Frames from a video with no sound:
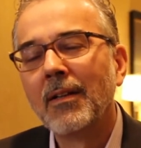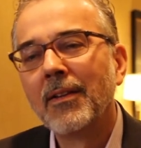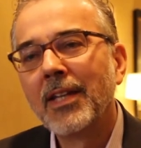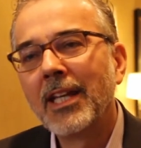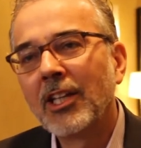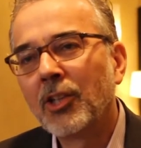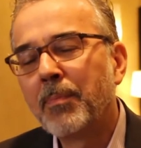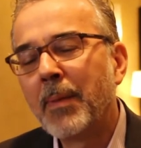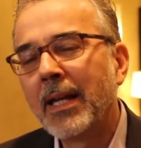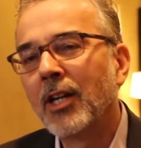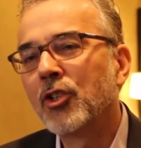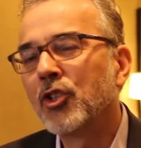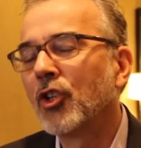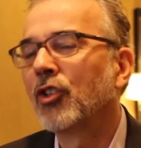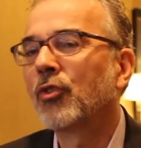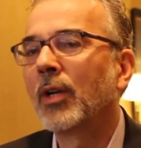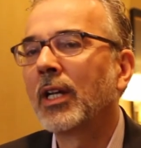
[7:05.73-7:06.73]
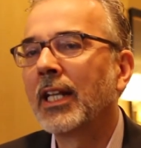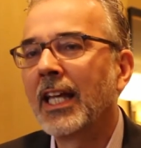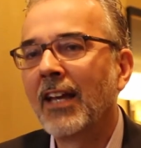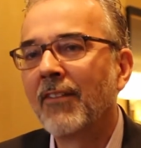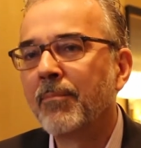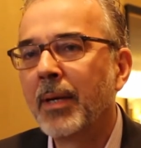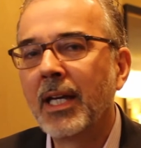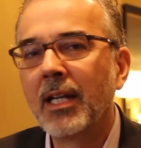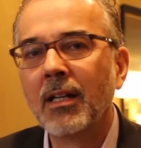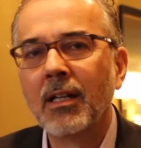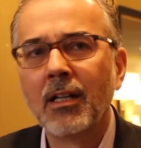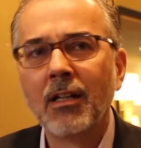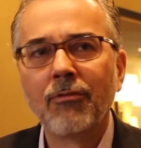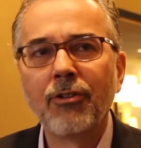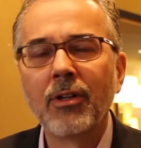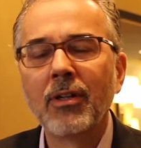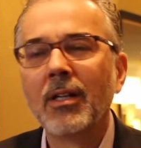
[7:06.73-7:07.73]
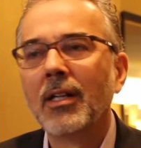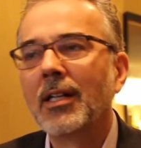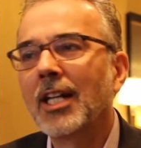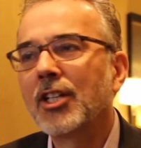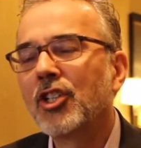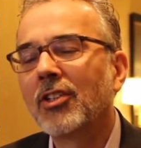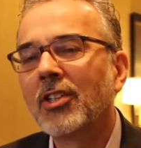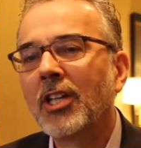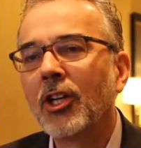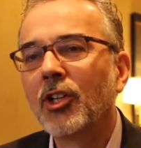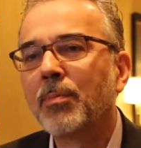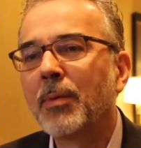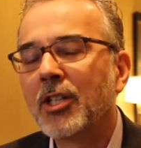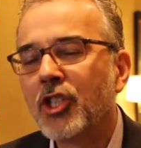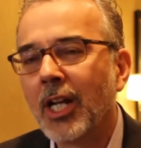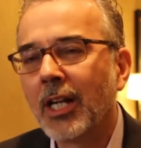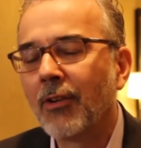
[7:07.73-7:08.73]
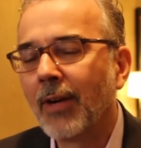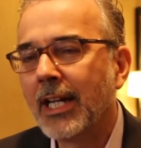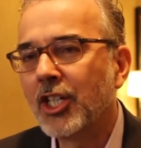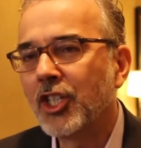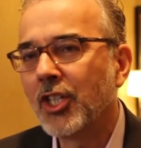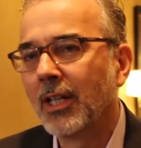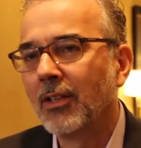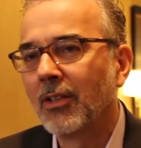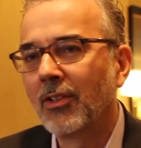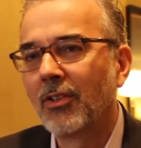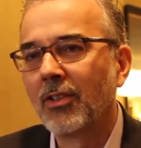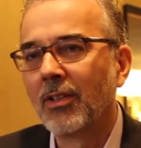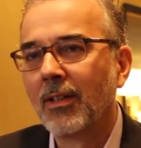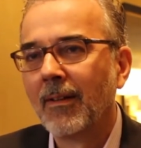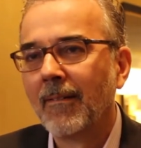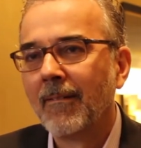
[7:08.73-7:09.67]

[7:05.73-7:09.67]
the expenditures really have been for not just years but generations.